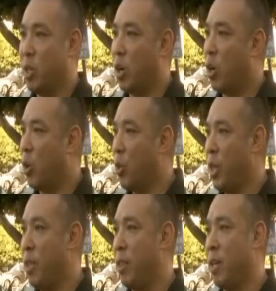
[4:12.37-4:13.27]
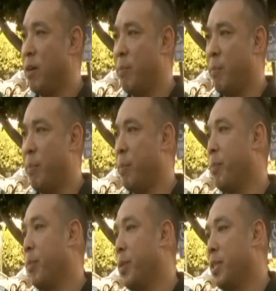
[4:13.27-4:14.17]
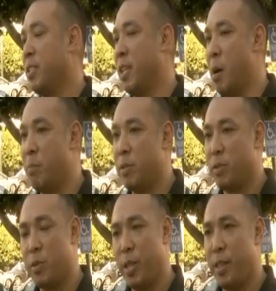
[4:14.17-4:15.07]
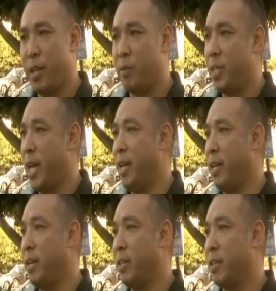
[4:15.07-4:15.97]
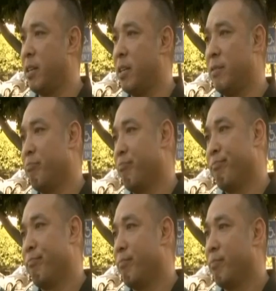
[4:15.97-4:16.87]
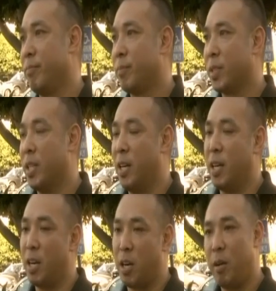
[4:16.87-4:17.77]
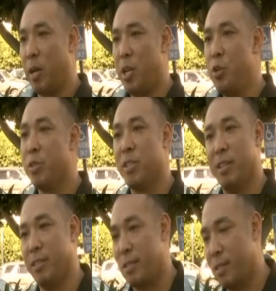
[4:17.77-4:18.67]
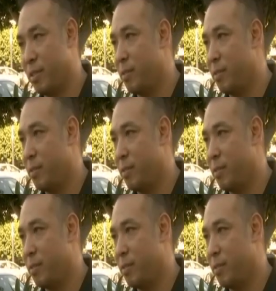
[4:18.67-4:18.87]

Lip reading: All the steps that they're taking are useless,